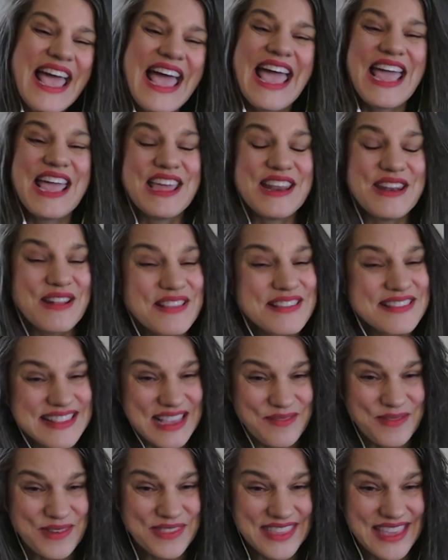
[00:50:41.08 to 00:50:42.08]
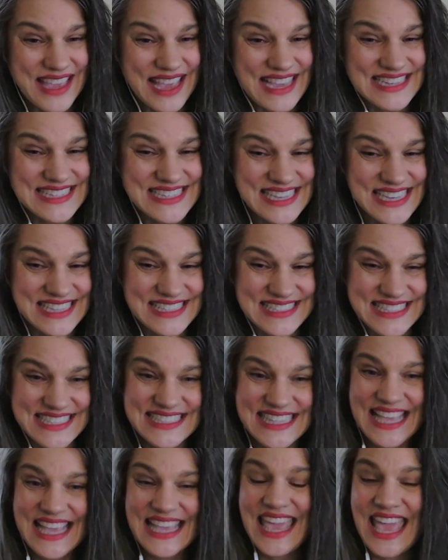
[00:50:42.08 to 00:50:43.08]
And same with the ideas is
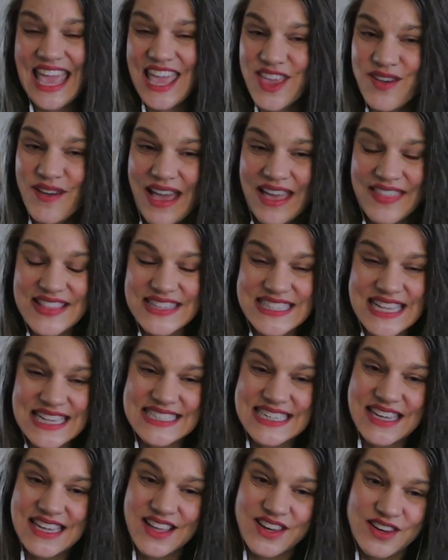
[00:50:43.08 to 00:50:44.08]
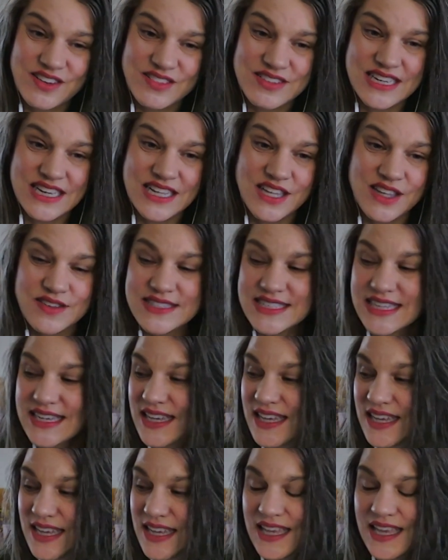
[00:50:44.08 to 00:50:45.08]
like, hey, you had this idea and you didn't use
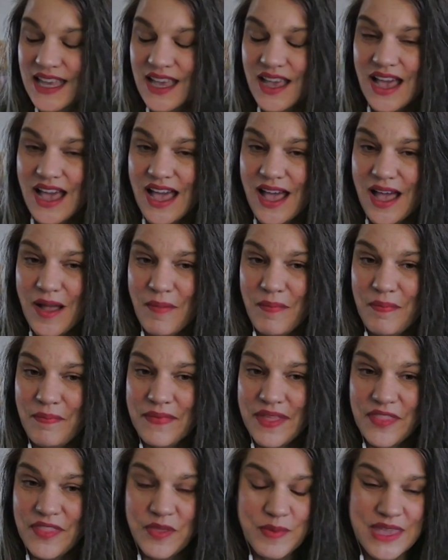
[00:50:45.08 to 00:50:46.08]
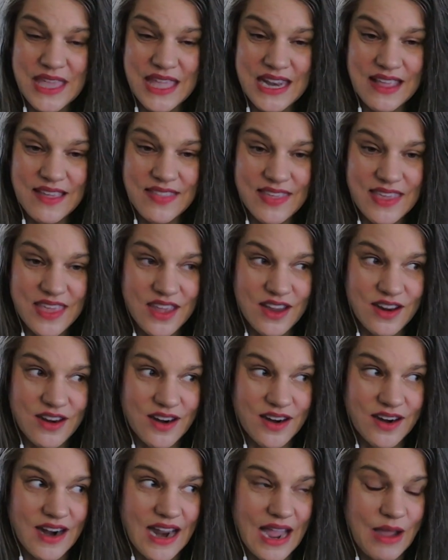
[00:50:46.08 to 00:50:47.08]
it. At the beginning of the
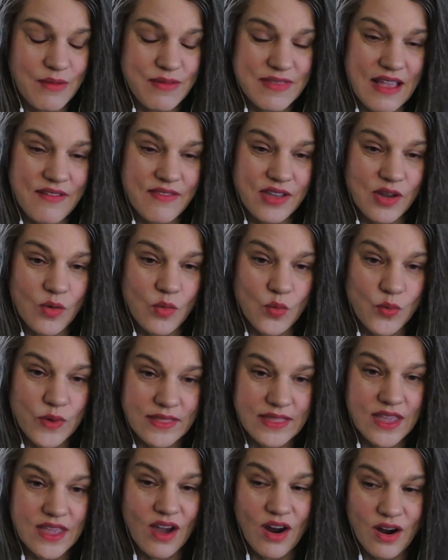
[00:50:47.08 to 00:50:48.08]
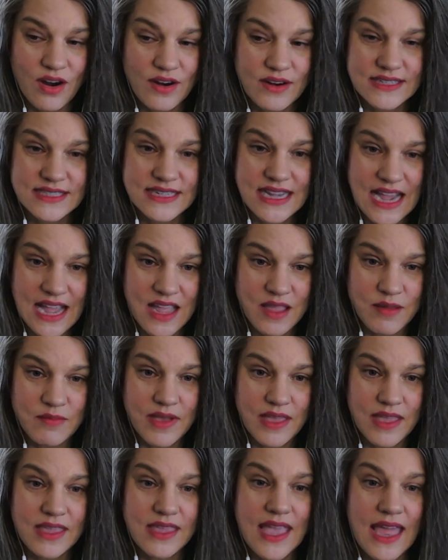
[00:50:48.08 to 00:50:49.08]
year, I was having a really hard time
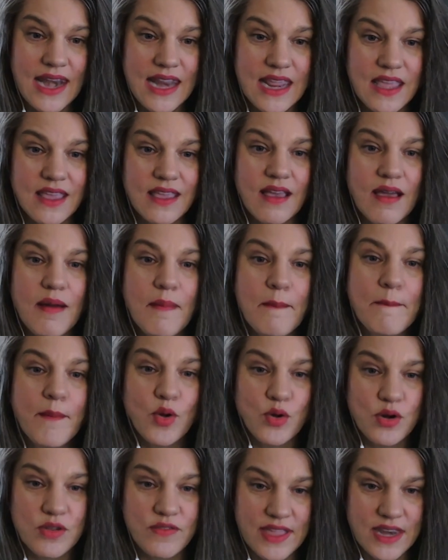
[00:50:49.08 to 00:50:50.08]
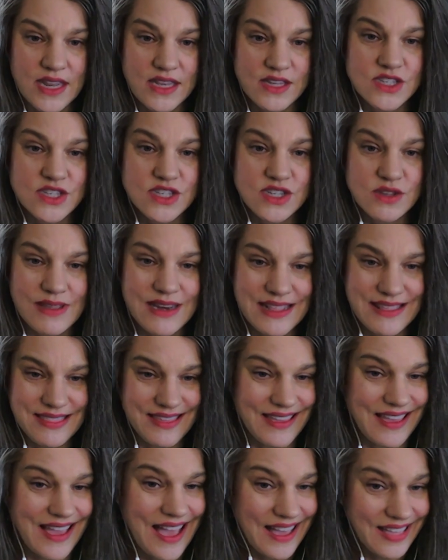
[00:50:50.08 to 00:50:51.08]
getting motivated to do
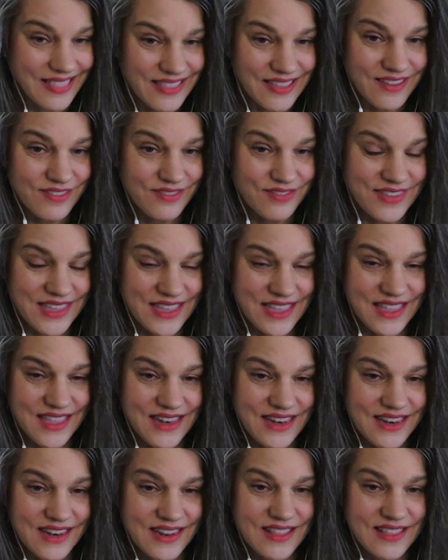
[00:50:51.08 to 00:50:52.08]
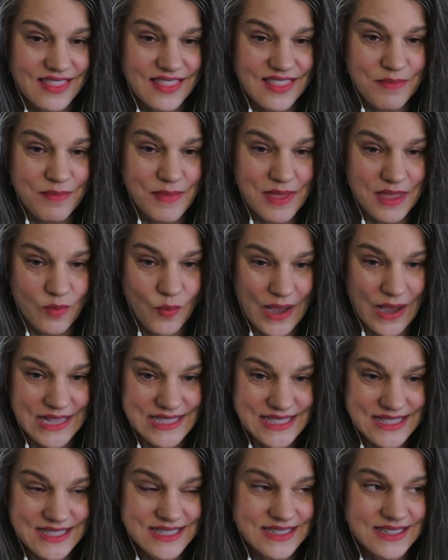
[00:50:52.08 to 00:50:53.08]
anything. I live in the
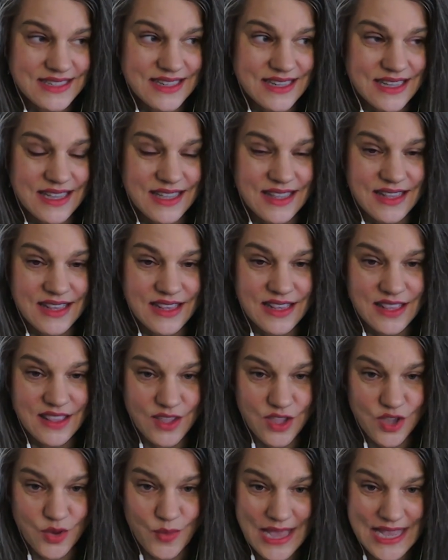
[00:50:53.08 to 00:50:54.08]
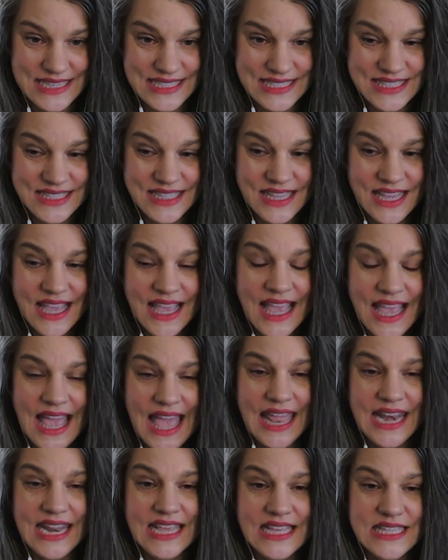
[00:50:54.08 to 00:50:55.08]
Midwest in the US,
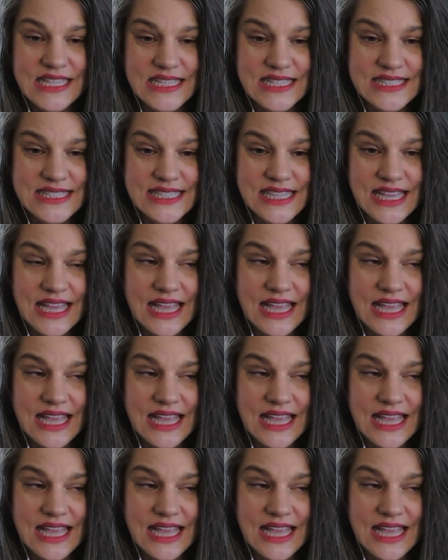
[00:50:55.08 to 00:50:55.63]
and it is